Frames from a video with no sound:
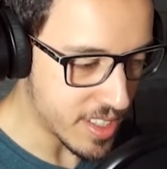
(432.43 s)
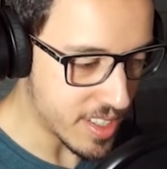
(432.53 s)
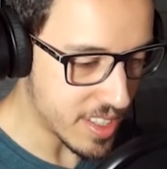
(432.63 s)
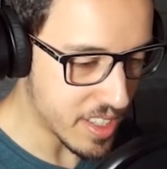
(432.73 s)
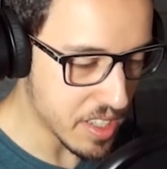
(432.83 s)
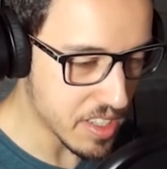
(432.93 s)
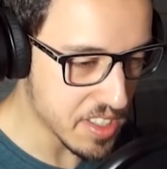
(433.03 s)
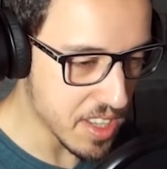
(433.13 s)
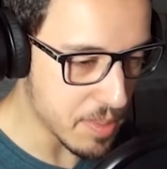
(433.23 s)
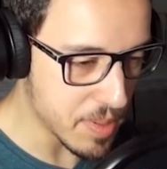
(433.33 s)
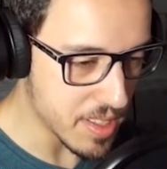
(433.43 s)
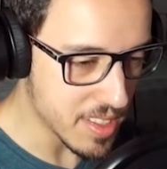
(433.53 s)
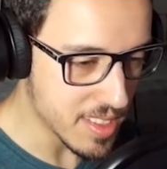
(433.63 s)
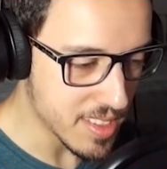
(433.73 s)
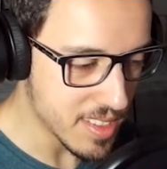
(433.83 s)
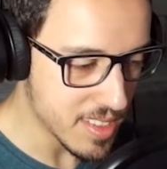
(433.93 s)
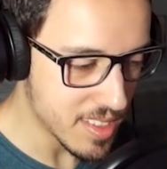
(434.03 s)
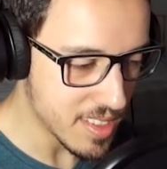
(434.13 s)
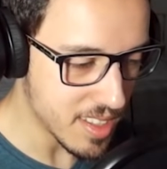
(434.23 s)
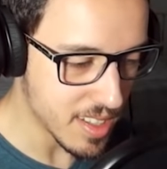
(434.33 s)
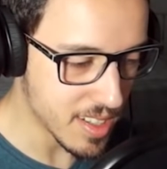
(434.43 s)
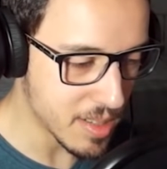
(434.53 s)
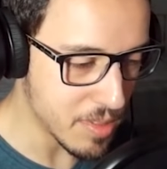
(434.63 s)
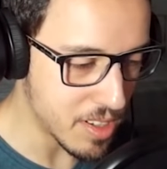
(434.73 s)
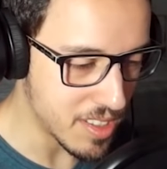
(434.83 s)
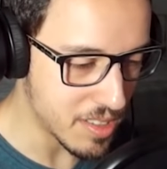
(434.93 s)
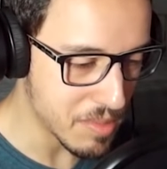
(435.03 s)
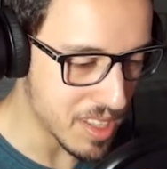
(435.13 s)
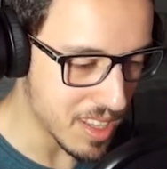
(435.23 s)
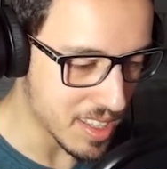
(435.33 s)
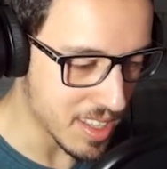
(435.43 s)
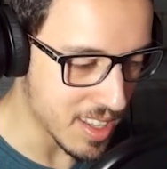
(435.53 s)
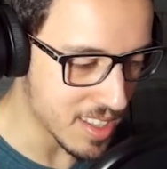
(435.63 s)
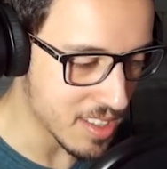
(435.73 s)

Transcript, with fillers: Uh, stop it. Uh, come on, don't be like that,